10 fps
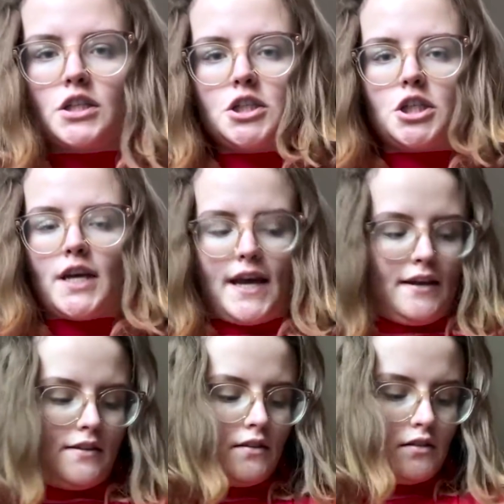
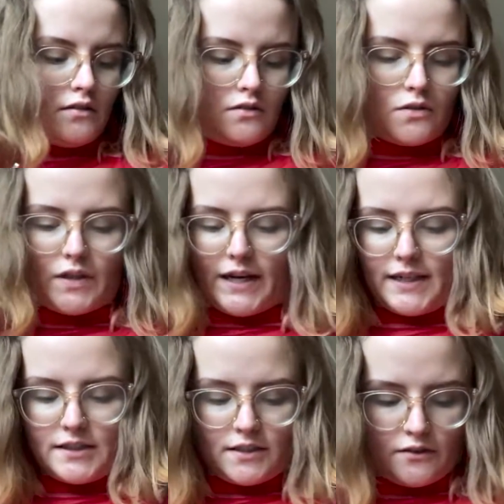chains, so that
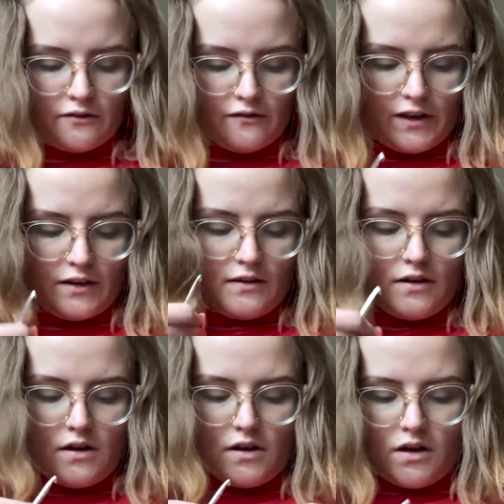gets it to fit
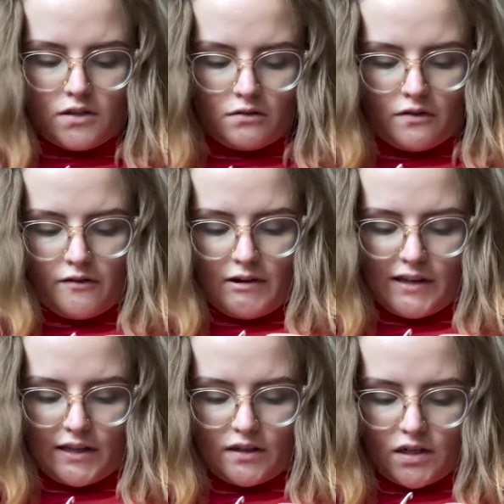sort of around
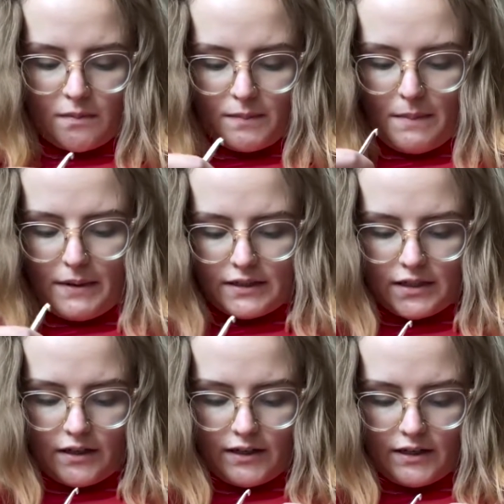the top of my bust
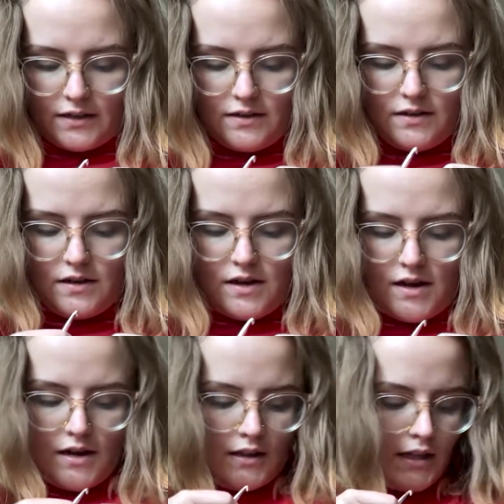area,
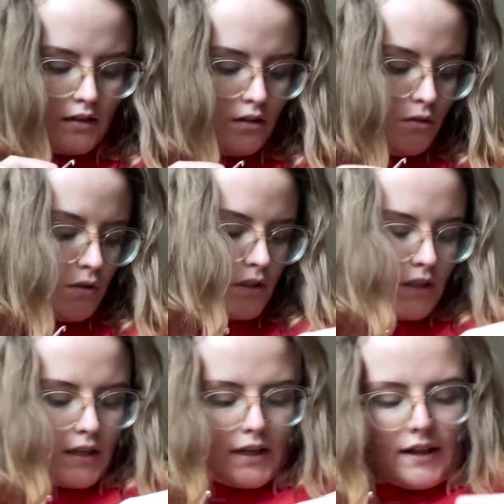loosely.
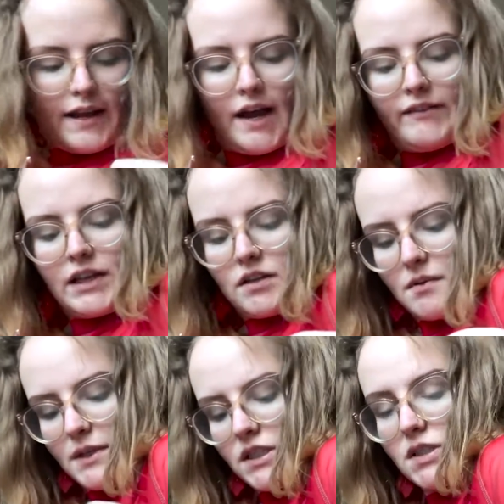I like having a little
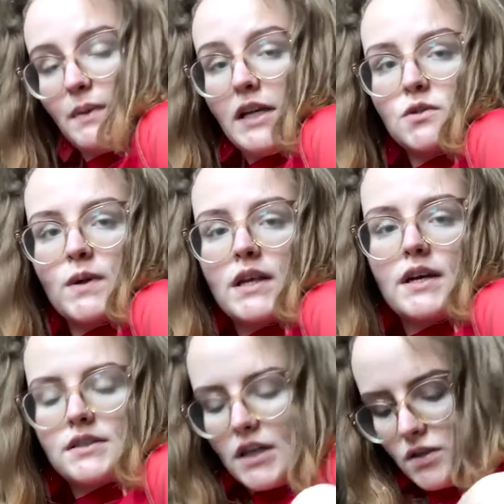bit of space with it
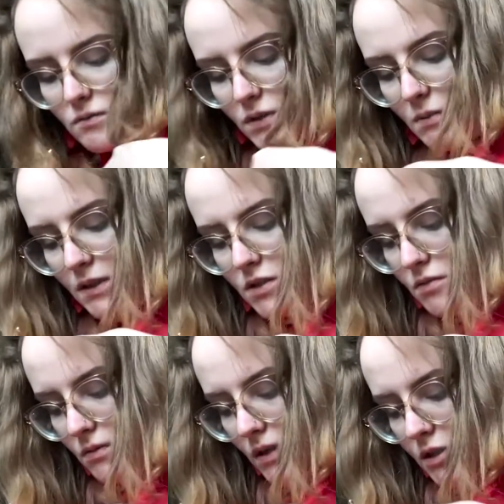because I don't really want to do
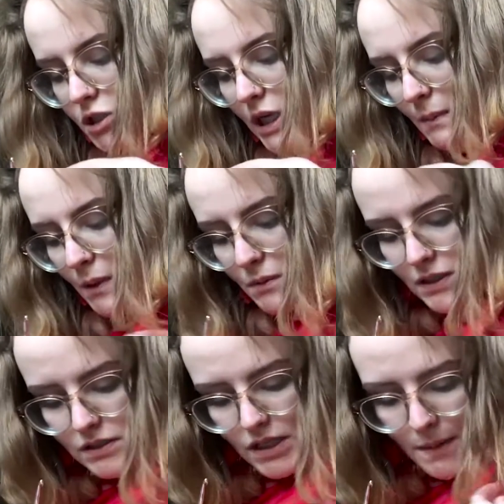a lot of shaping with
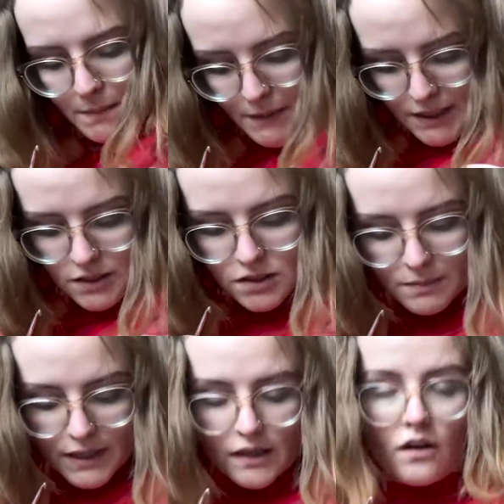this top. I'm kind of just
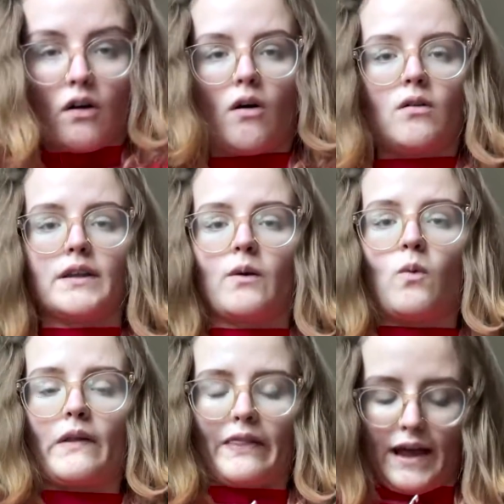make it all
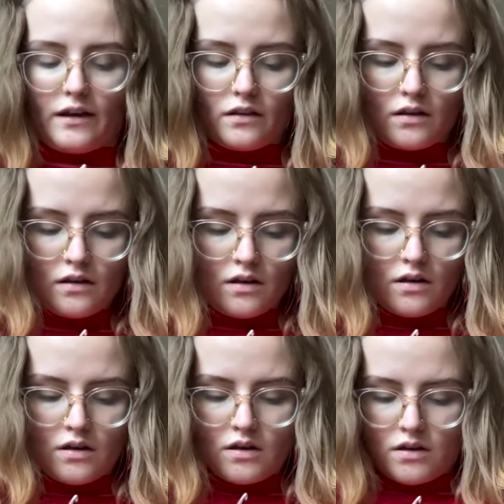one length.
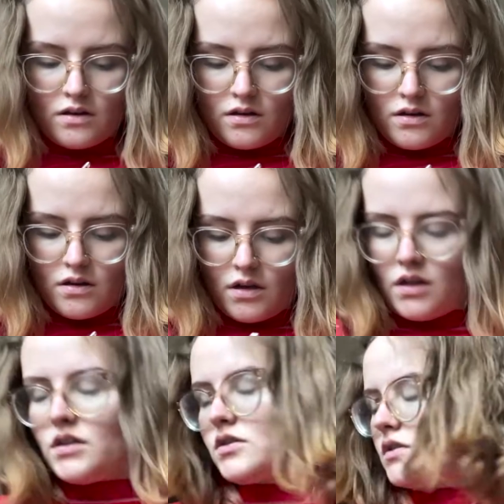
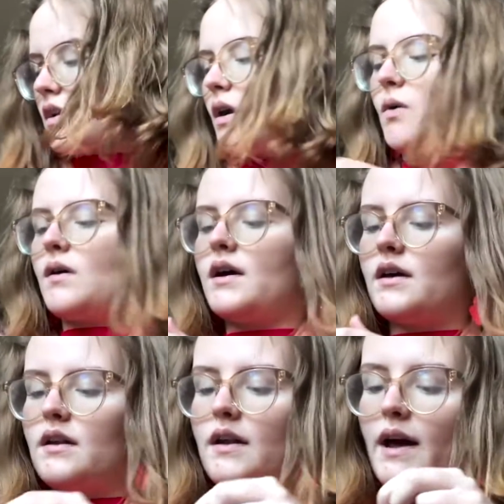So
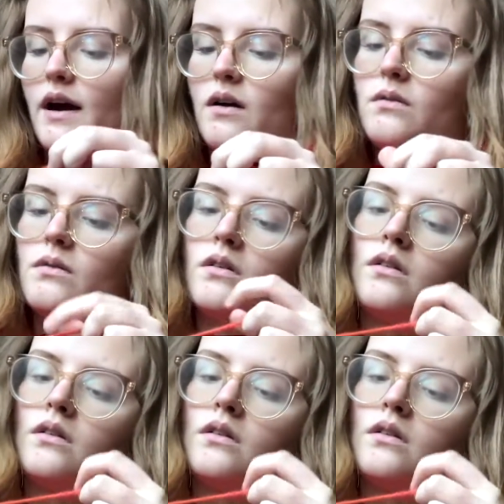now